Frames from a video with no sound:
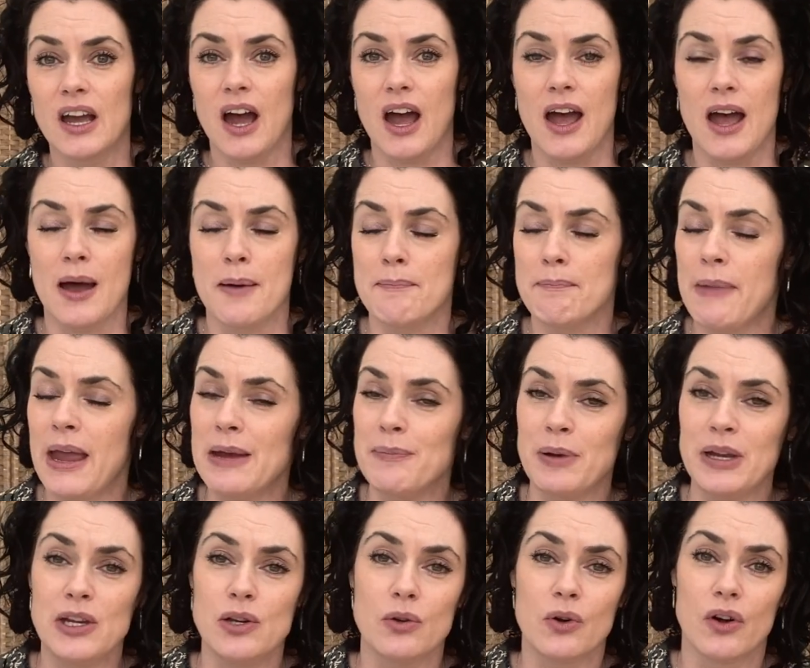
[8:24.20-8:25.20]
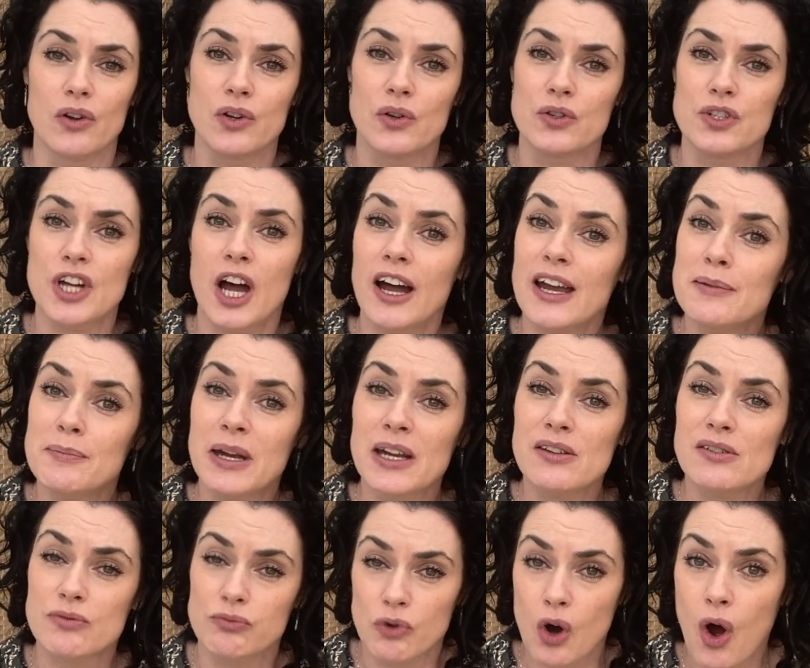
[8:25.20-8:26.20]
Um, maybe you got your
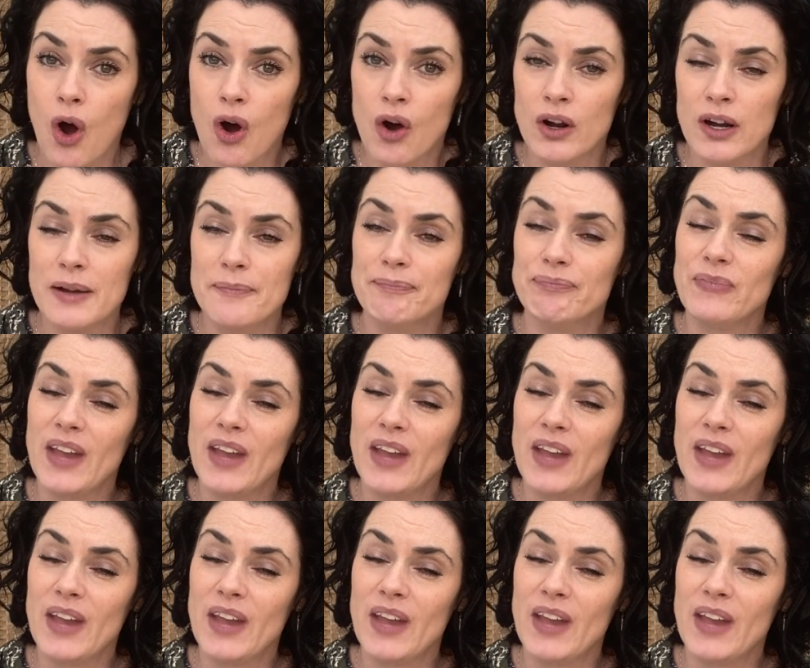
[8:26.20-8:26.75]
timings wrong.